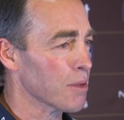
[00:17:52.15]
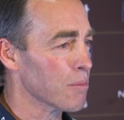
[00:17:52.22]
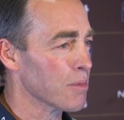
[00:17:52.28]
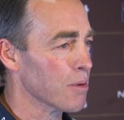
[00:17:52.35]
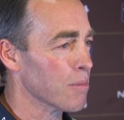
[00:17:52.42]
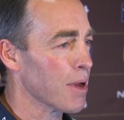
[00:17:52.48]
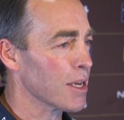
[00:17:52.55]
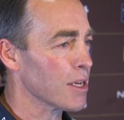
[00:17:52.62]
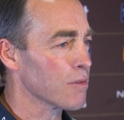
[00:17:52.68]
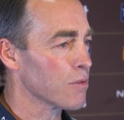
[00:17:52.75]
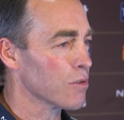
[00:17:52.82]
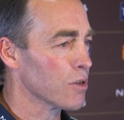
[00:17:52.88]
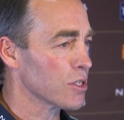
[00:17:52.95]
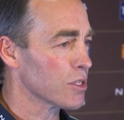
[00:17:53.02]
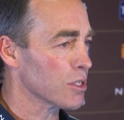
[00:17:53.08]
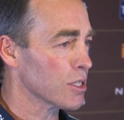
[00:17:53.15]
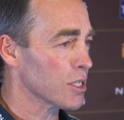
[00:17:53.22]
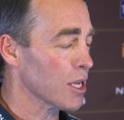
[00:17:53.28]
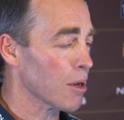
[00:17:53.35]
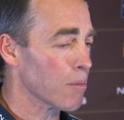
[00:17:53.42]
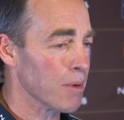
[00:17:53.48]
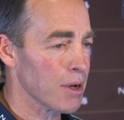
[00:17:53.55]
The McAvoys and
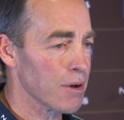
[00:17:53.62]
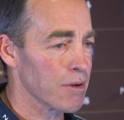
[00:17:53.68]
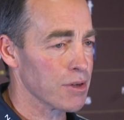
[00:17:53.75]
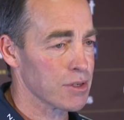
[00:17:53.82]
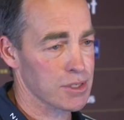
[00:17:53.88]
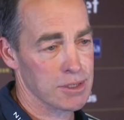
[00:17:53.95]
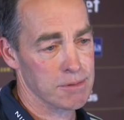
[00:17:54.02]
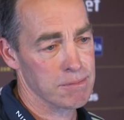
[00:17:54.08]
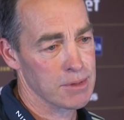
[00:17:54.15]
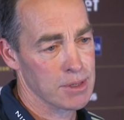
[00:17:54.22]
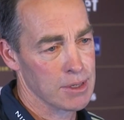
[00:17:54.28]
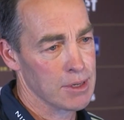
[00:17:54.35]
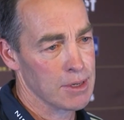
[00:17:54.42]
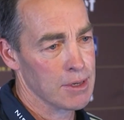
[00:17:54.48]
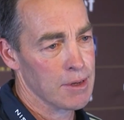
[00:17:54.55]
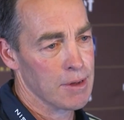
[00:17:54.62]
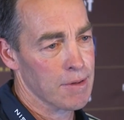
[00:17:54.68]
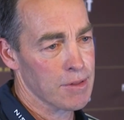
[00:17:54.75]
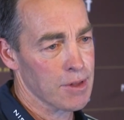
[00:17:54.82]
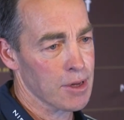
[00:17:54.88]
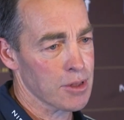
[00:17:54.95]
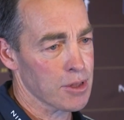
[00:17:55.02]
the O'Mearas and
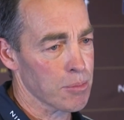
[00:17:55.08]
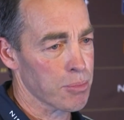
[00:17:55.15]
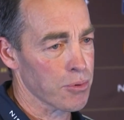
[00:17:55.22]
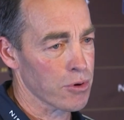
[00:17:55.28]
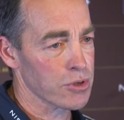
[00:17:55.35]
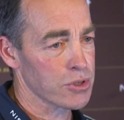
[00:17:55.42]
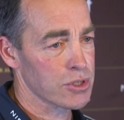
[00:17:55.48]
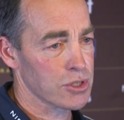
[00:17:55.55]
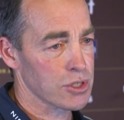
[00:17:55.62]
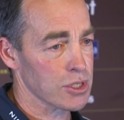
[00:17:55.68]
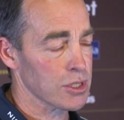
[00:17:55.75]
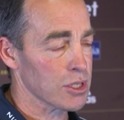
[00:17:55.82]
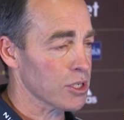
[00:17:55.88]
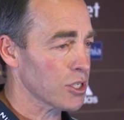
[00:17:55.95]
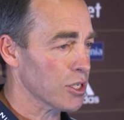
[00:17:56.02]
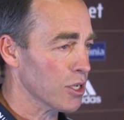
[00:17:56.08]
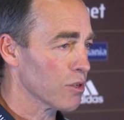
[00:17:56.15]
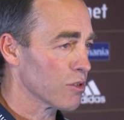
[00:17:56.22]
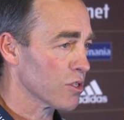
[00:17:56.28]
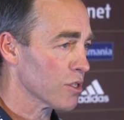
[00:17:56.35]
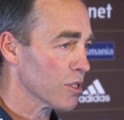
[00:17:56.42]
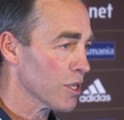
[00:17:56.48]
the Bruce's and the
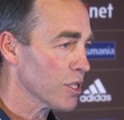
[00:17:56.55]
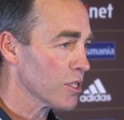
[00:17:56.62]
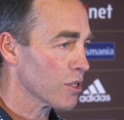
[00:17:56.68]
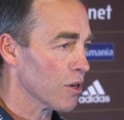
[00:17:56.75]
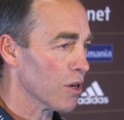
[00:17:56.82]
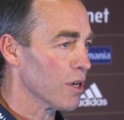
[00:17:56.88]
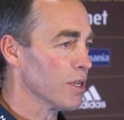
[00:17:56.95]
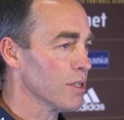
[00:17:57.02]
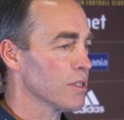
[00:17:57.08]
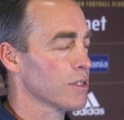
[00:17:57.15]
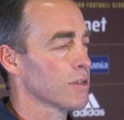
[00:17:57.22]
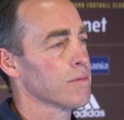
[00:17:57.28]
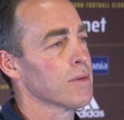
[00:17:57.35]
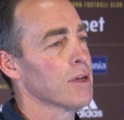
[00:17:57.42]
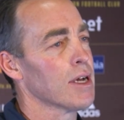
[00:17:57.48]
Shields and these guys,